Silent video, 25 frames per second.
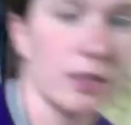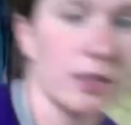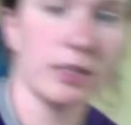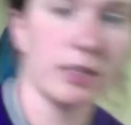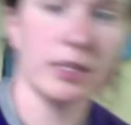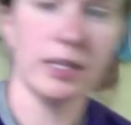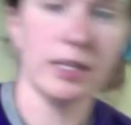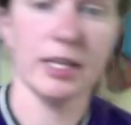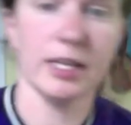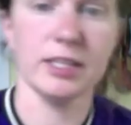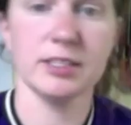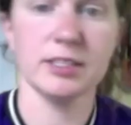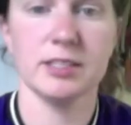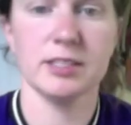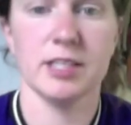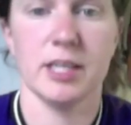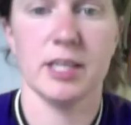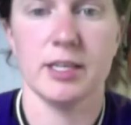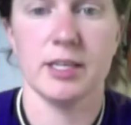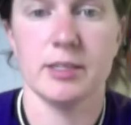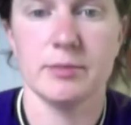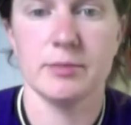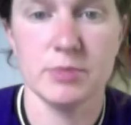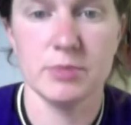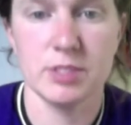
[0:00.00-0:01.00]
The next
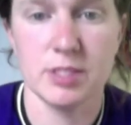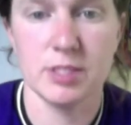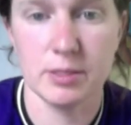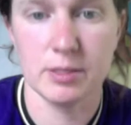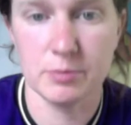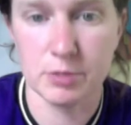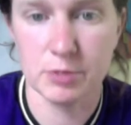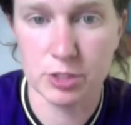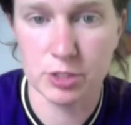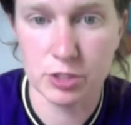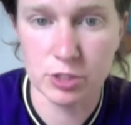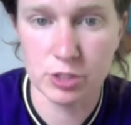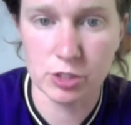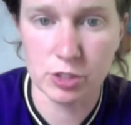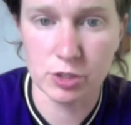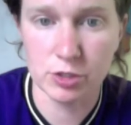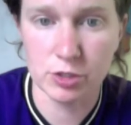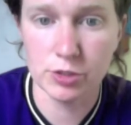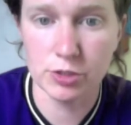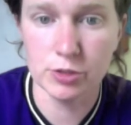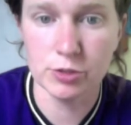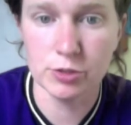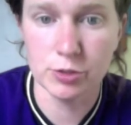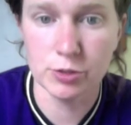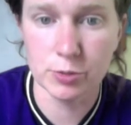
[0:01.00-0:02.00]
items that I'm going to show
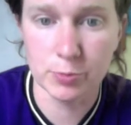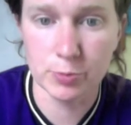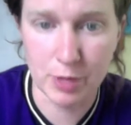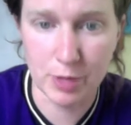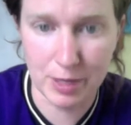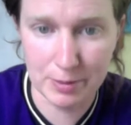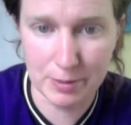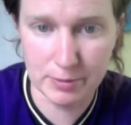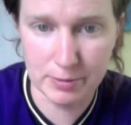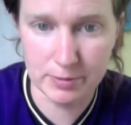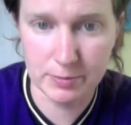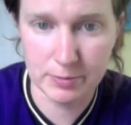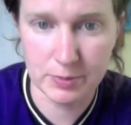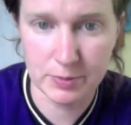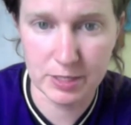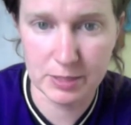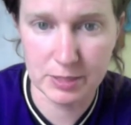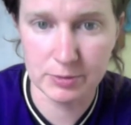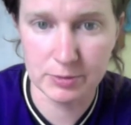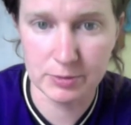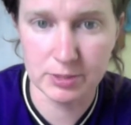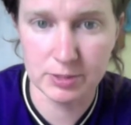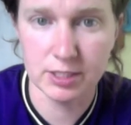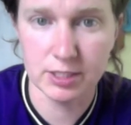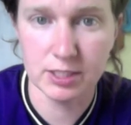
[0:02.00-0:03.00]
you, you'll probably be able
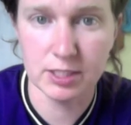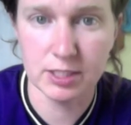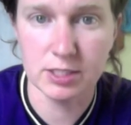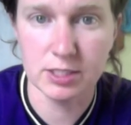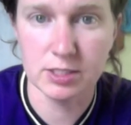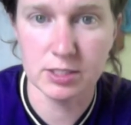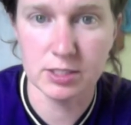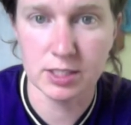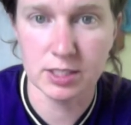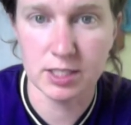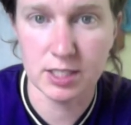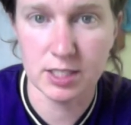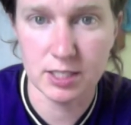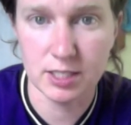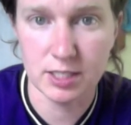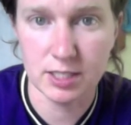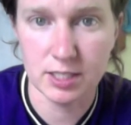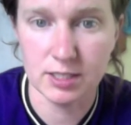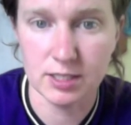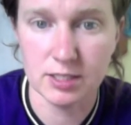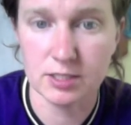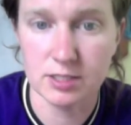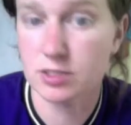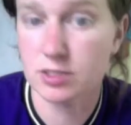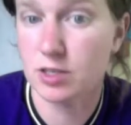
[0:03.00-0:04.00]
to get in a kit
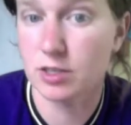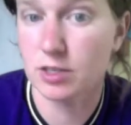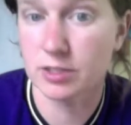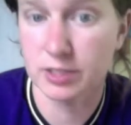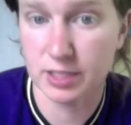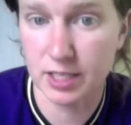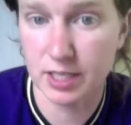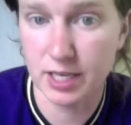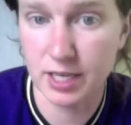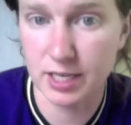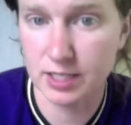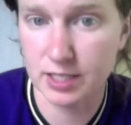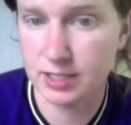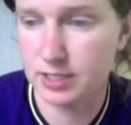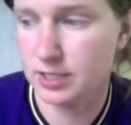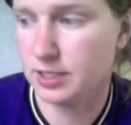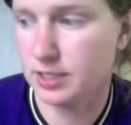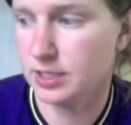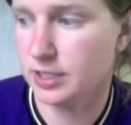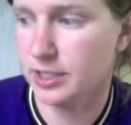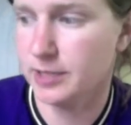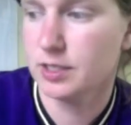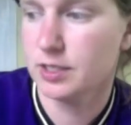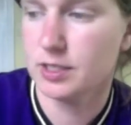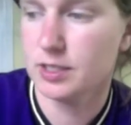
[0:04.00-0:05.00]
that's called a canning
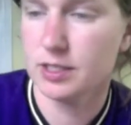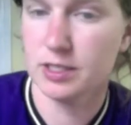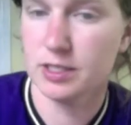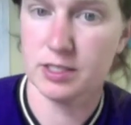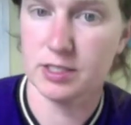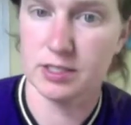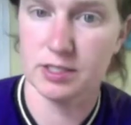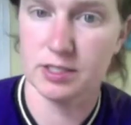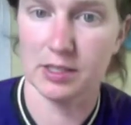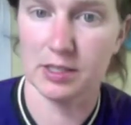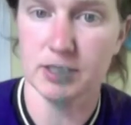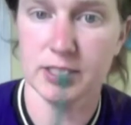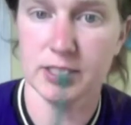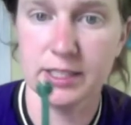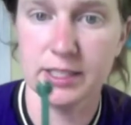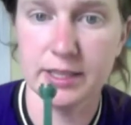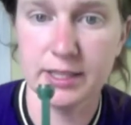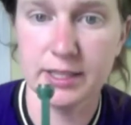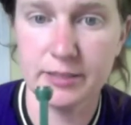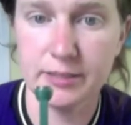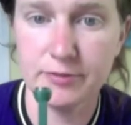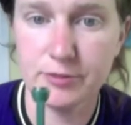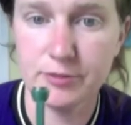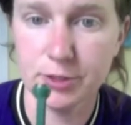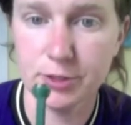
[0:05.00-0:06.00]
kit. It is a lid
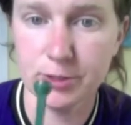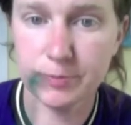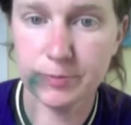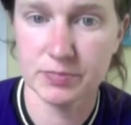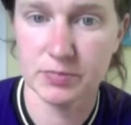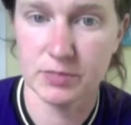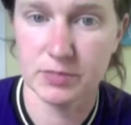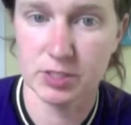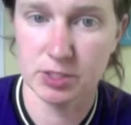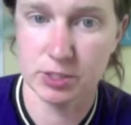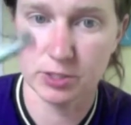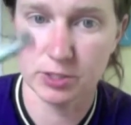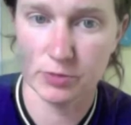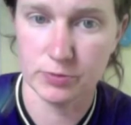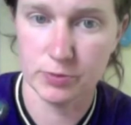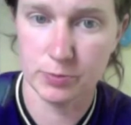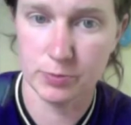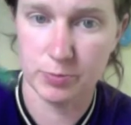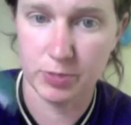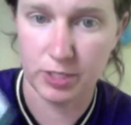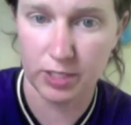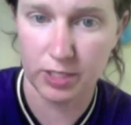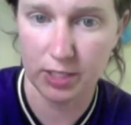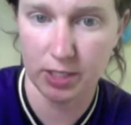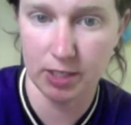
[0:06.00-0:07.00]
lifter. This is for
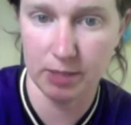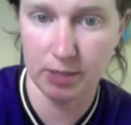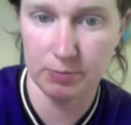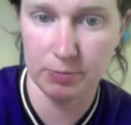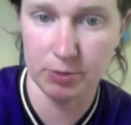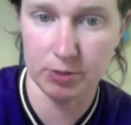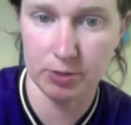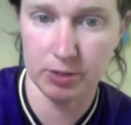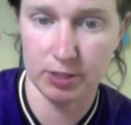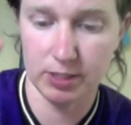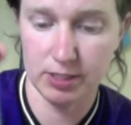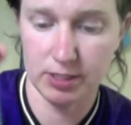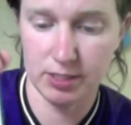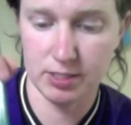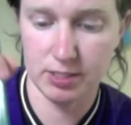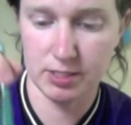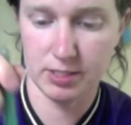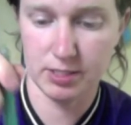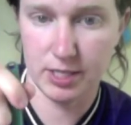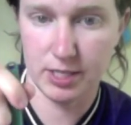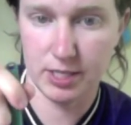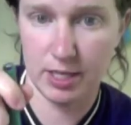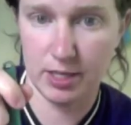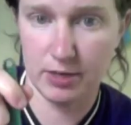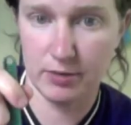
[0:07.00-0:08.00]
picking up your lids
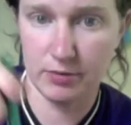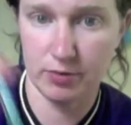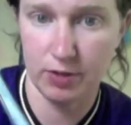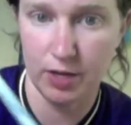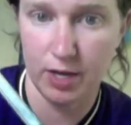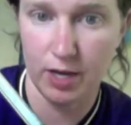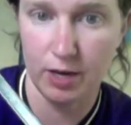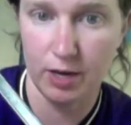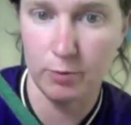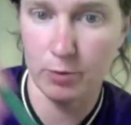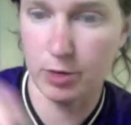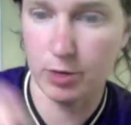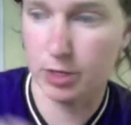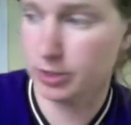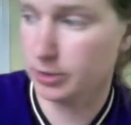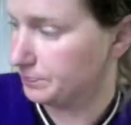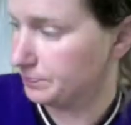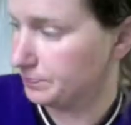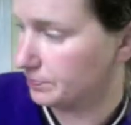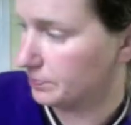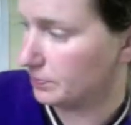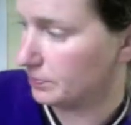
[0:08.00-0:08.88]
out of the hot water.